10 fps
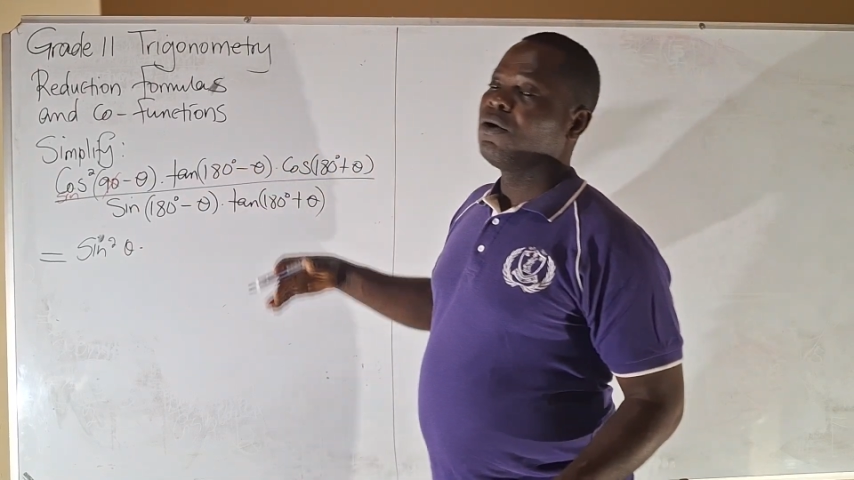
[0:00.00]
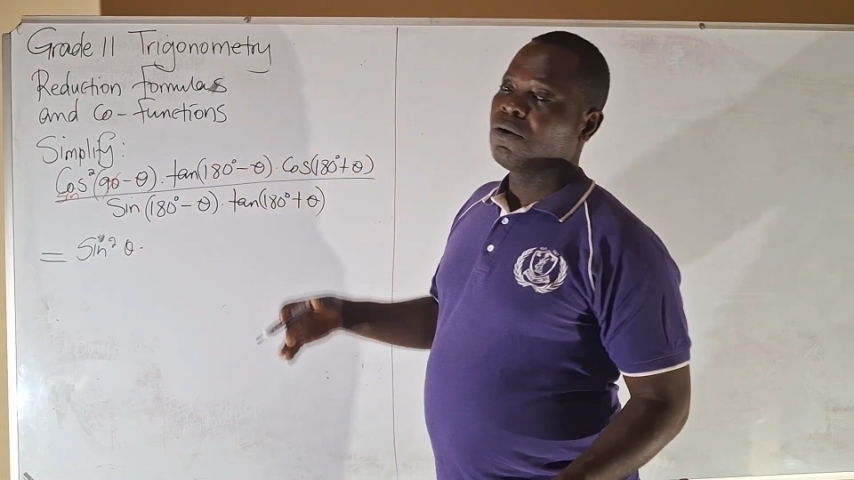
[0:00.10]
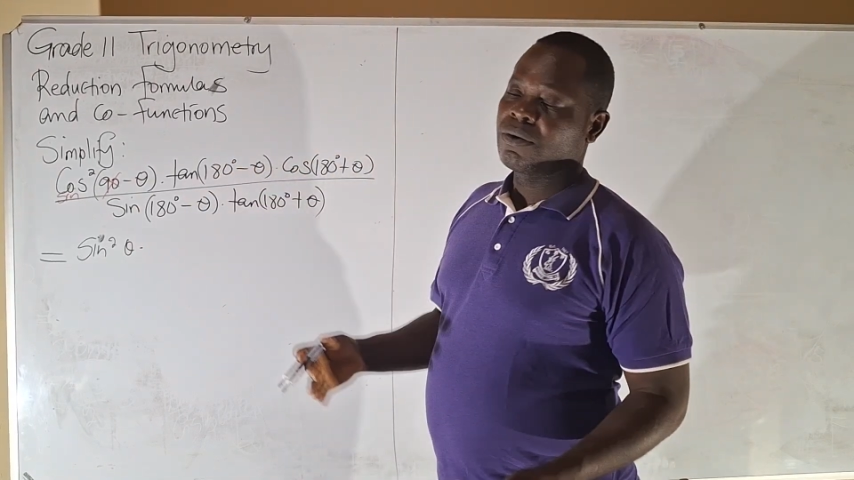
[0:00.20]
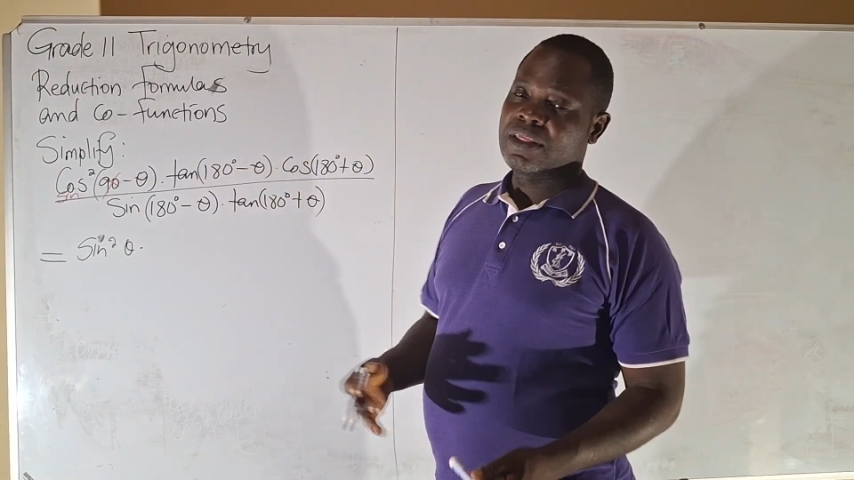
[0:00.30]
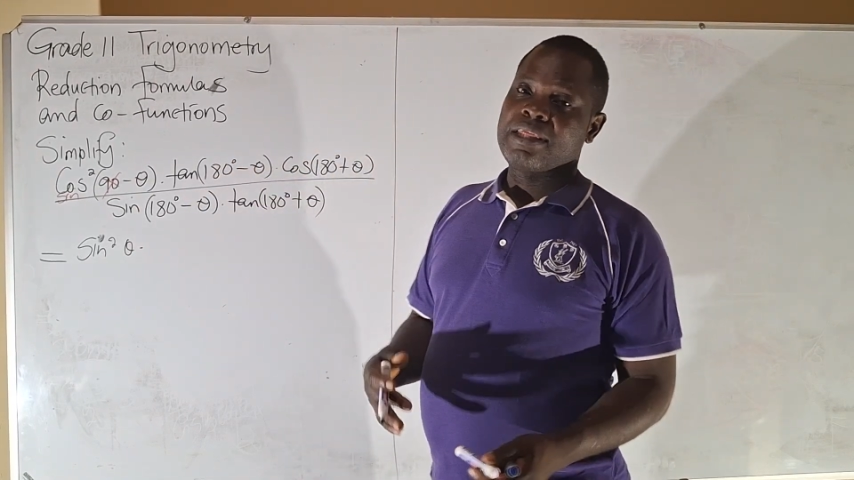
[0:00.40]

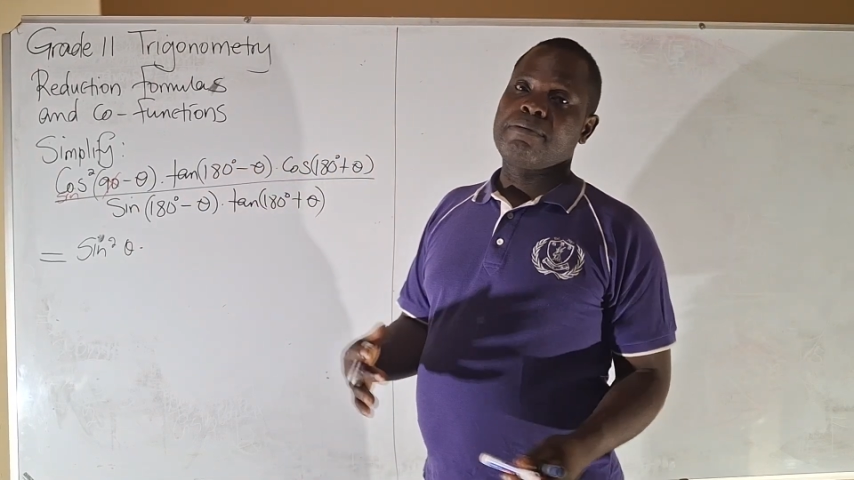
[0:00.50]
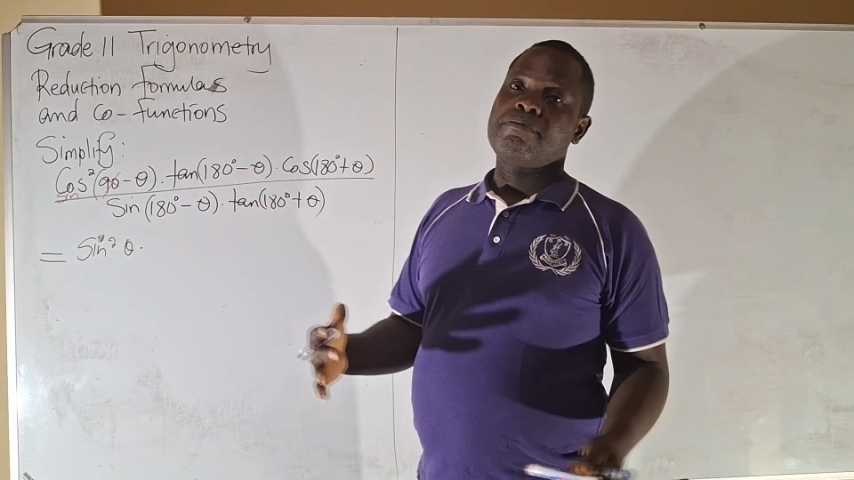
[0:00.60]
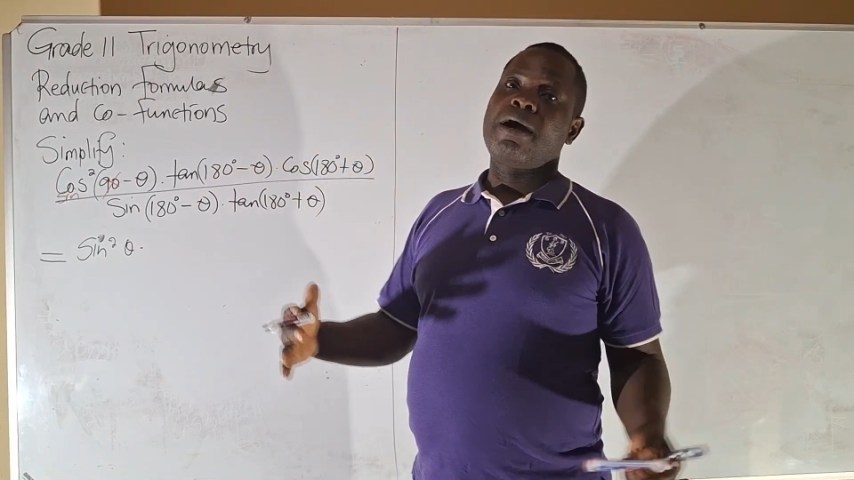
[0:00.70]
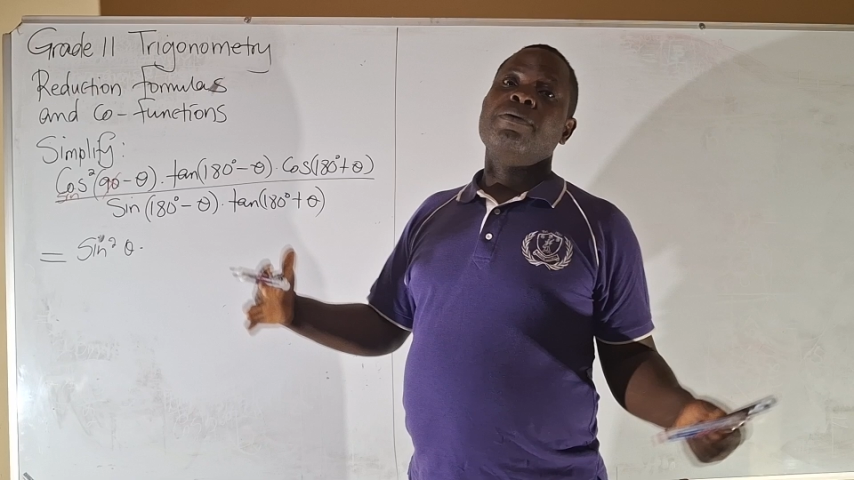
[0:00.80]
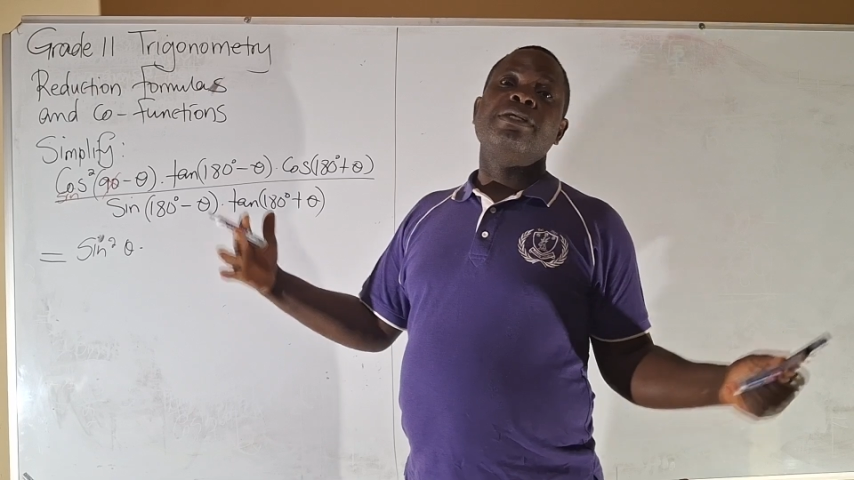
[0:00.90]
or the
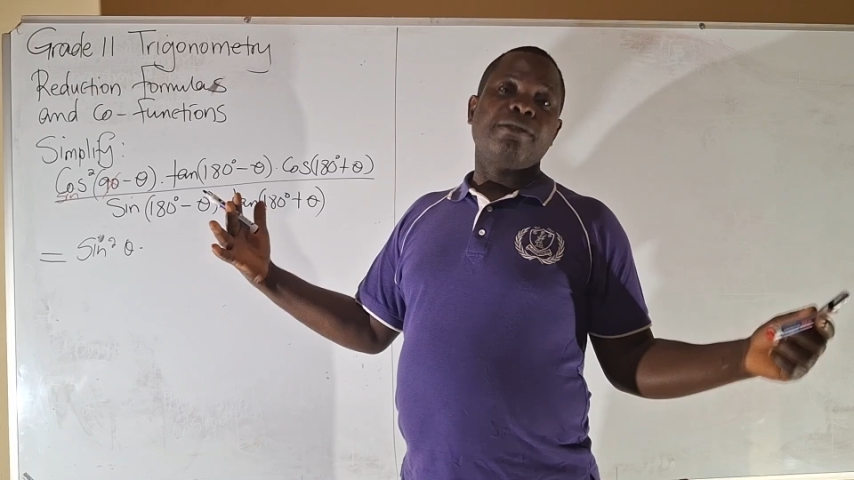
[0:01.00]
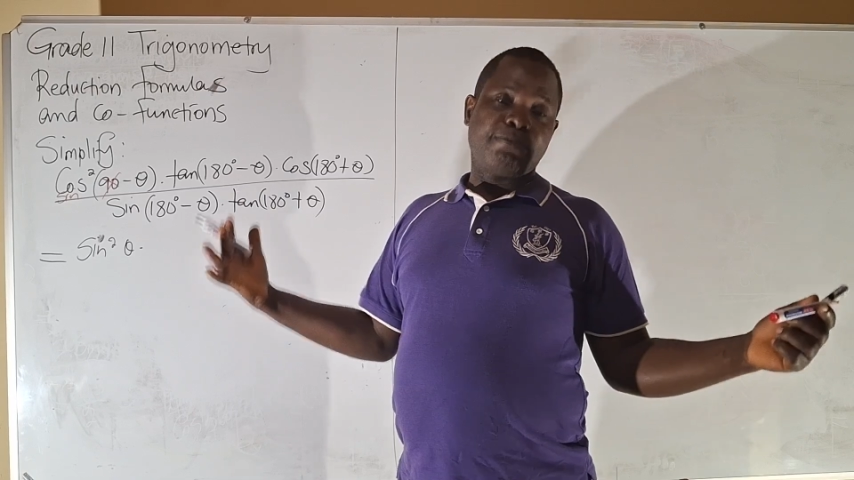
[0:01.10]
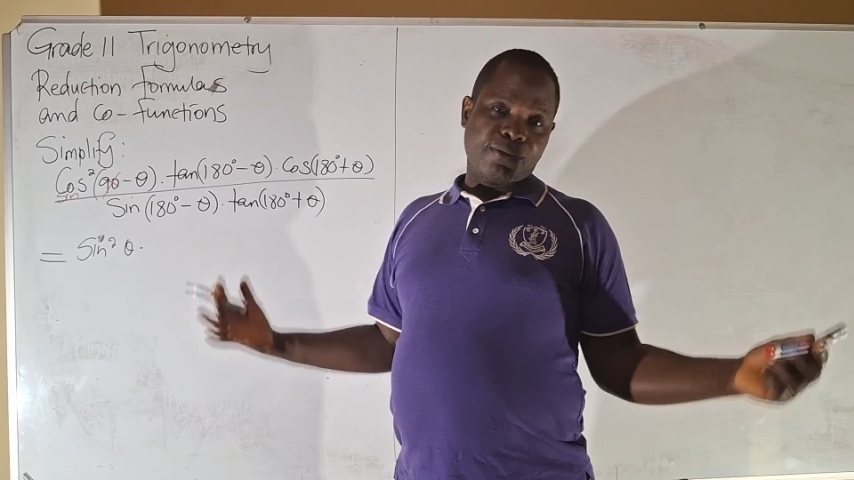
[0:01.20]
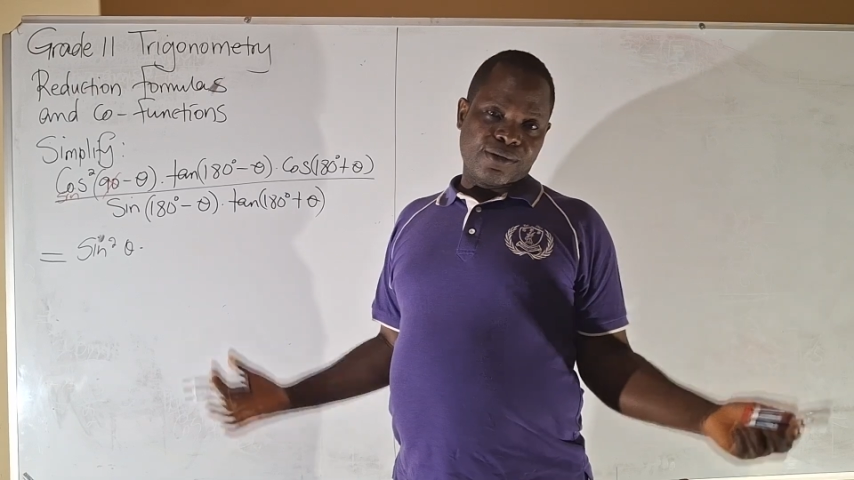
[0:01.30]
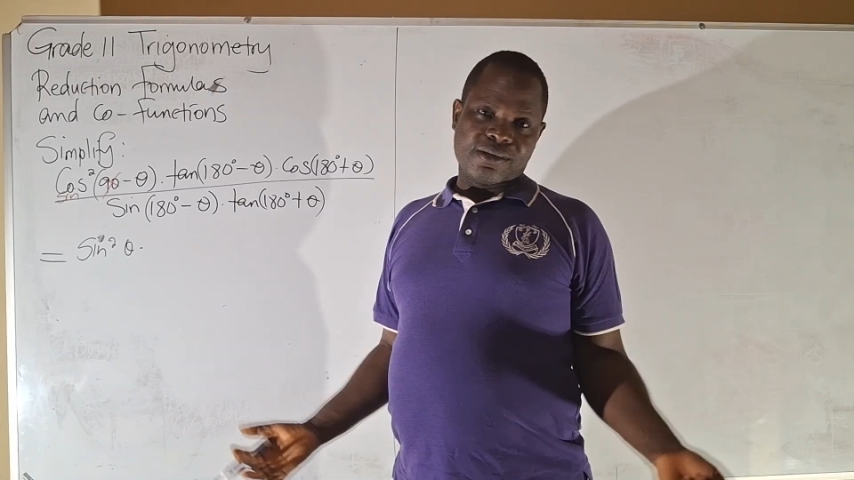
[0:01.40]

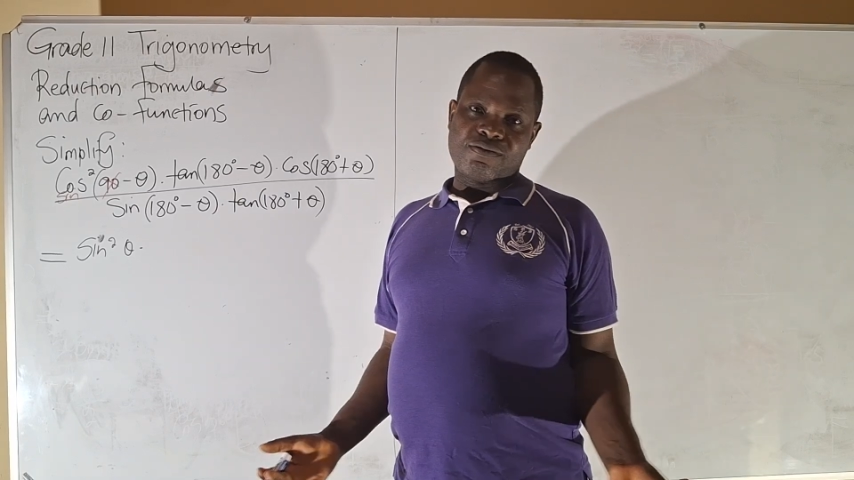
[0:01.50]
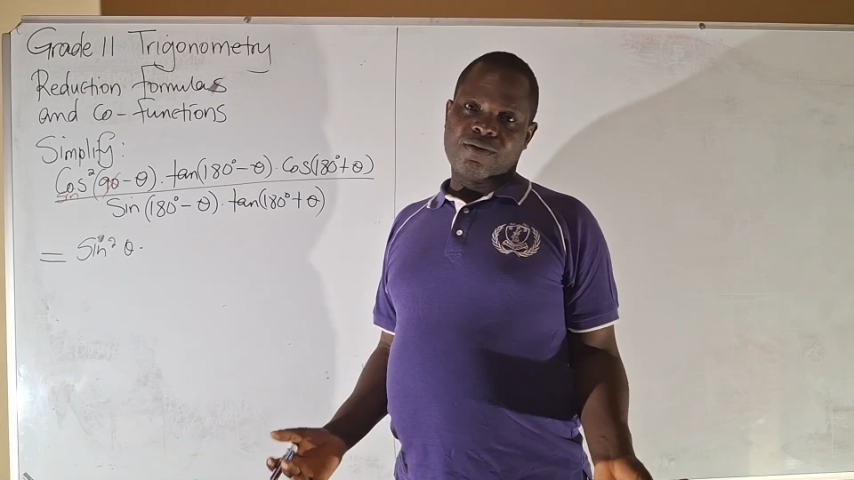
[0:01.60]
multiples of